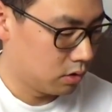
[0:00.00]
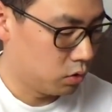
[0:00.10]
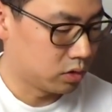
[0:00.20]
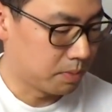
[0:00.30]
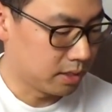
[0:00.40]

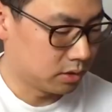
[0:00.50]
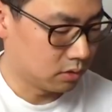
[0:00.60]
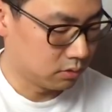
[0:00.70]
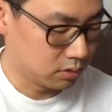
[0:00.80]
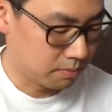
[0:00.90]
use a
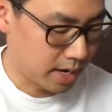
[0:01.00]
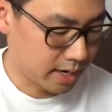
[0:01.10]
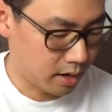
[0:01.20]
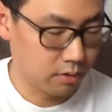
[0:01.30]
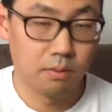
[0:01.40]
pencil to
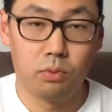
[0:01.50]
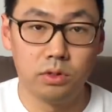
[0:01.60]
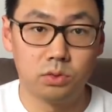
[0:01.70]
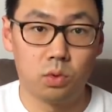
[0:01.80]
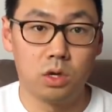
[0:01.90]
mark out the
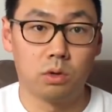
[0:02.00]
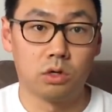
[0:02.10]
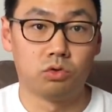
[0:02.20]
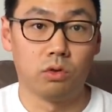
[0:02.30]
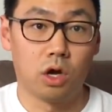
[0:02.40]
points where you want
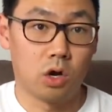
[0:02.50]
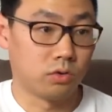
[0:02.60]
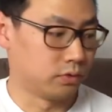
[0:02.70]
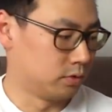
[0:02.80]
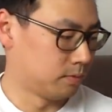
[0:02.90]
to drill the
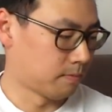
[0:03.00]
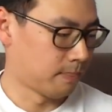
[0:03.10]
holes.